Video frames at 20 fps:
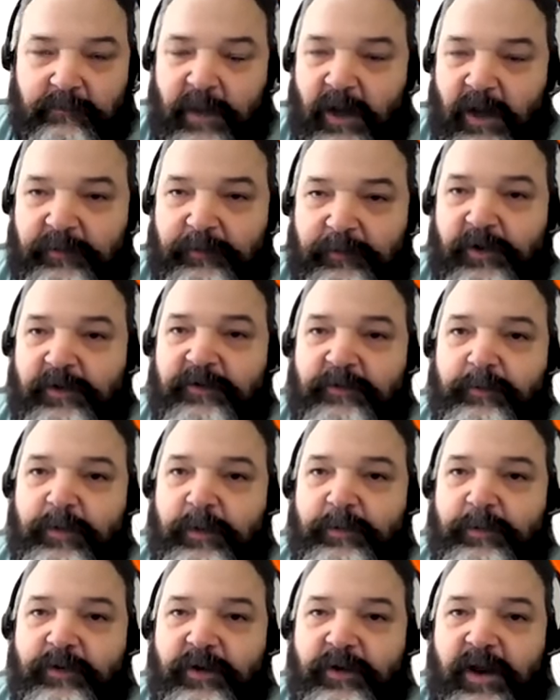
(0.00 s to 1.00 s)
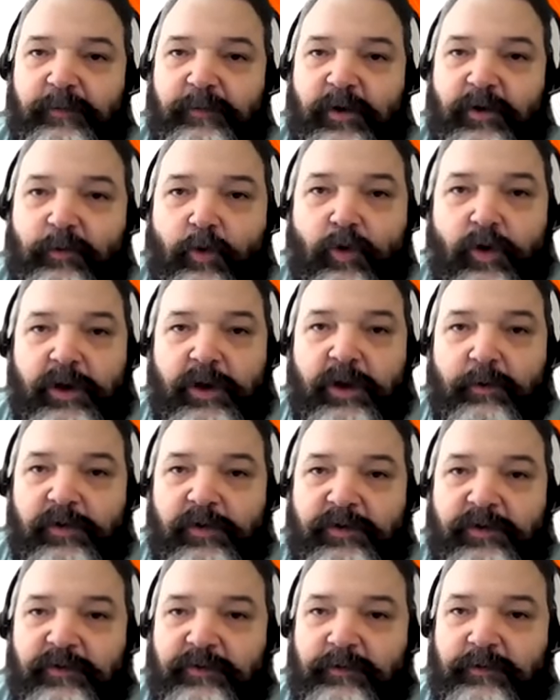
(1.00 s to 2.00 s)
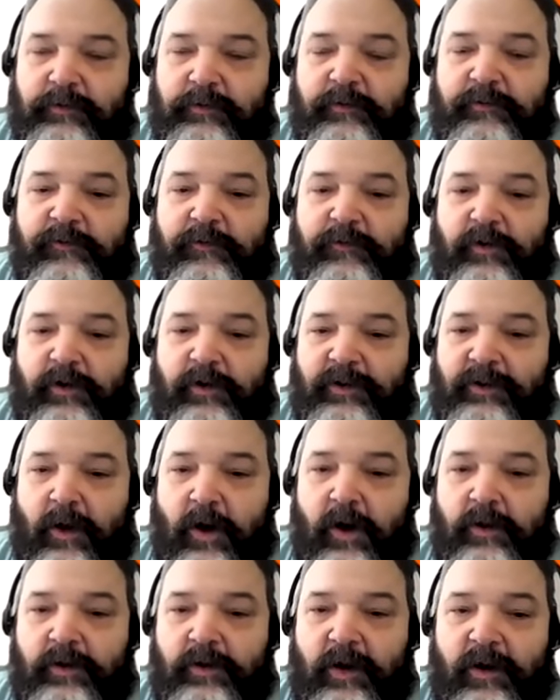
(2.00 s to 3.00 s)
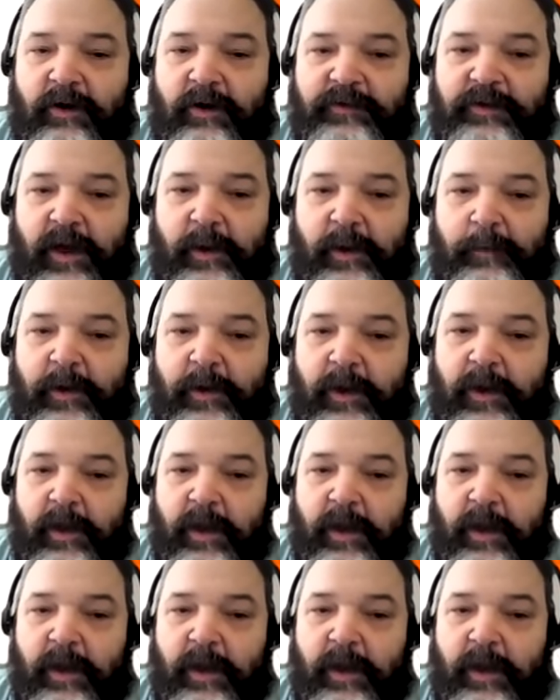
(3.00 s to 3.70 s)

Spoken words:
experts, people that have been working with this tool for a long, long time.